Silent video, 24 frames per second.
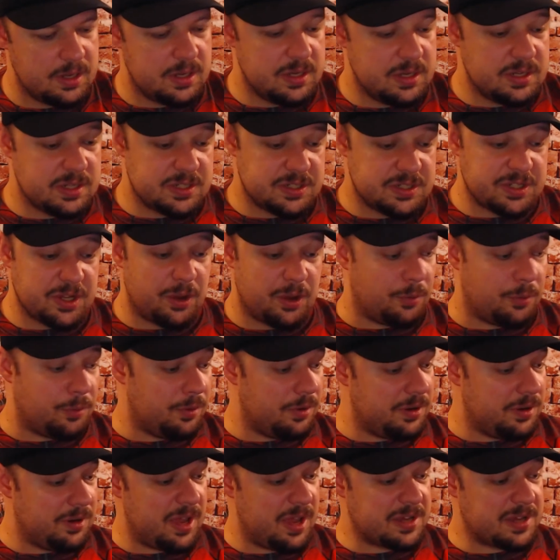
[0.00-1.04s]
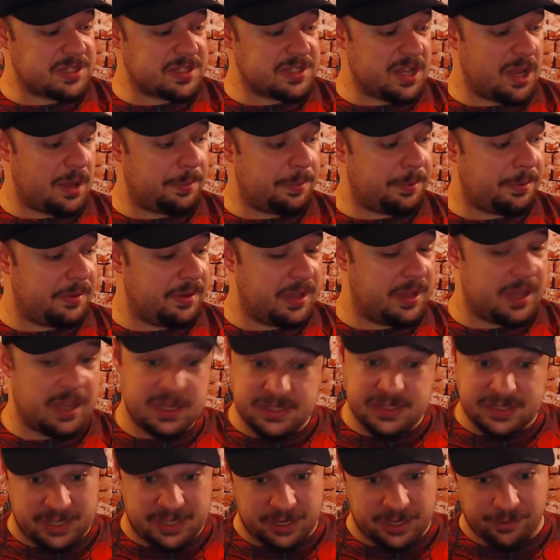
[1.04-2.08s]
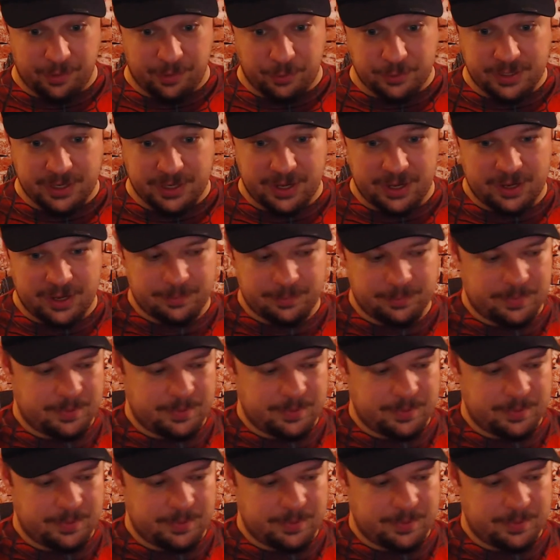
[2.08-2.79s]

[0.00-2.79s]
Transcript: So, next up, it's hero time.